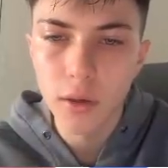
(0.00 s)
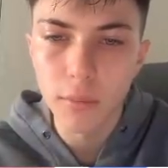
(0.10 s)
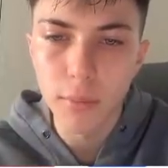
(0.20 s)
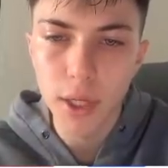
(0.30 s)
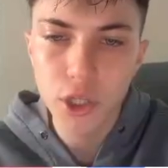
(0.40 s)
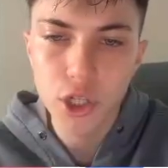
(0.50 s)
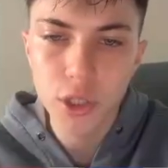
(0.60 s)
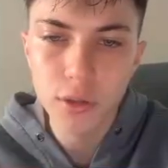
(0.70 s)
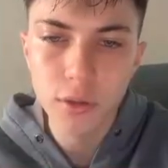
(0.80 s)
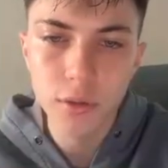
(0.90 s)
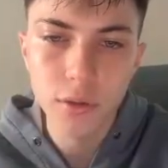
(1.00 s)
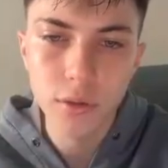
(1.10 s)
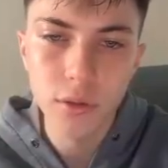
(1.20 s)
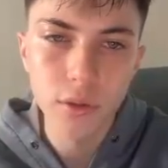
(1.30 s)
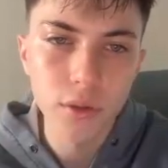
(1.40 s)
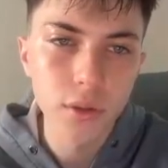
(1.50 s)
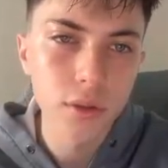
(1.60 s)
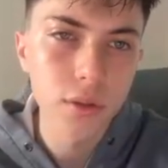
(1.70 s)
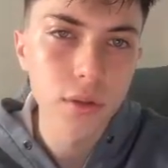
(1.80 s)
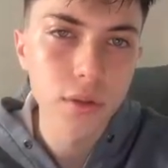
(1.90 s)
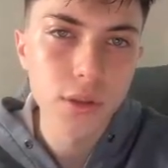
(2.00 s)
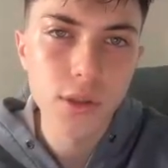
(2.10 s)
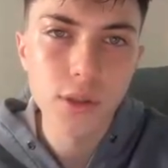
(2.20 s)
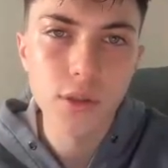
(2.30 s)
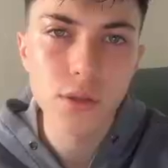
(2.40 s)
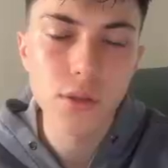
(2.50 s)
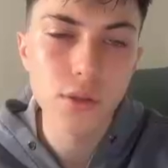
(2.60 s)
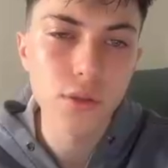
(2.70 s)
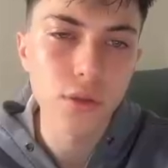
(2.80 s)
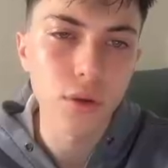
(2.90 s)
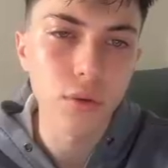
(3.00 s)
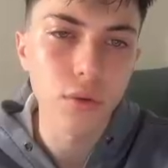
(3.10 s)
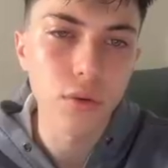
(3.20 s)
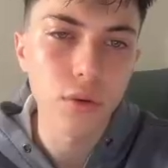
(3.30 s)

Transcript: mentioned. So